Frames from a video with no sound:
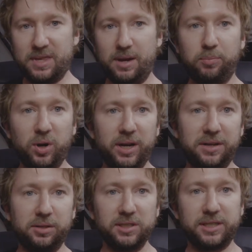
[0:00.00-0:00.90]
But
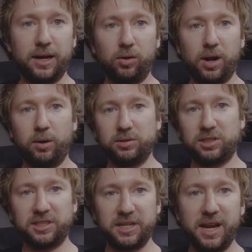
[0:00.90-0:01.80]
it turns out I was
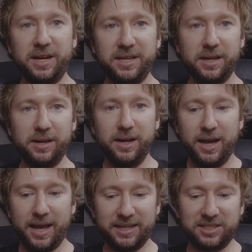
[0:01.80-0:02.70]
just an idiot,
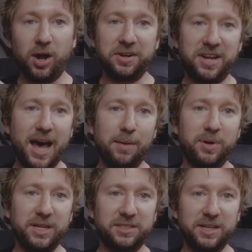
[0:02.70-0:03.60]
and it's not tap
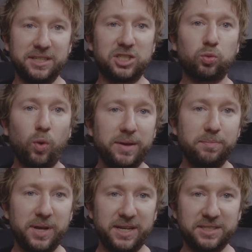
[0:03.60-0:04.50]
based, it's
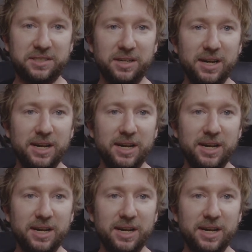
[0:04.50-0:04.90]
swipe based.